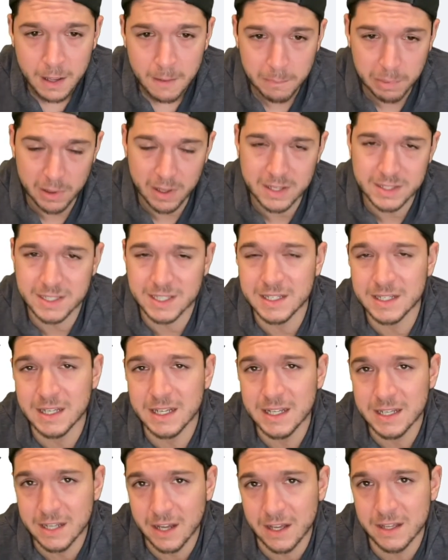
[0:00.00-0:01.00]
Plus,
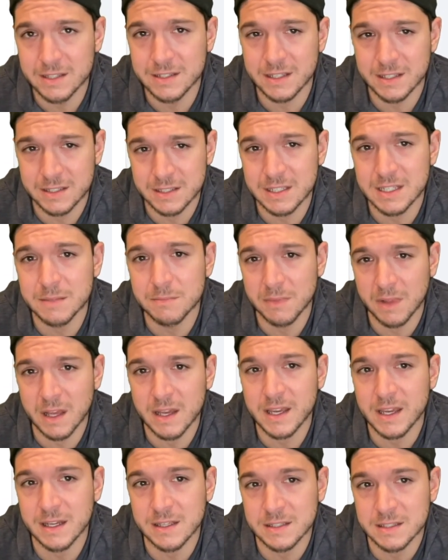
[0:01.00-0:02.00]
it does seem
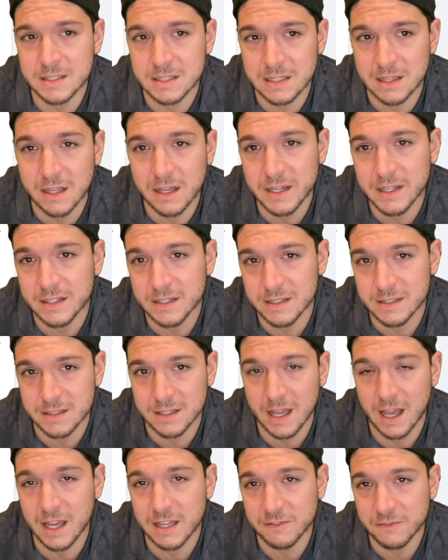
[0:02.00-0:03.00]
like a slight
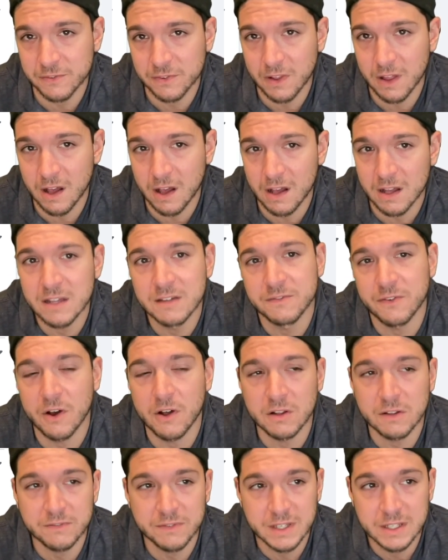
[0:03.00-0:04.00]
design flaw if
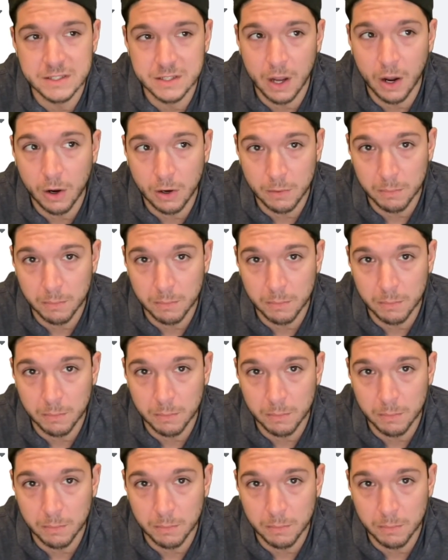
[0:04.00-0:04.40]
all of these are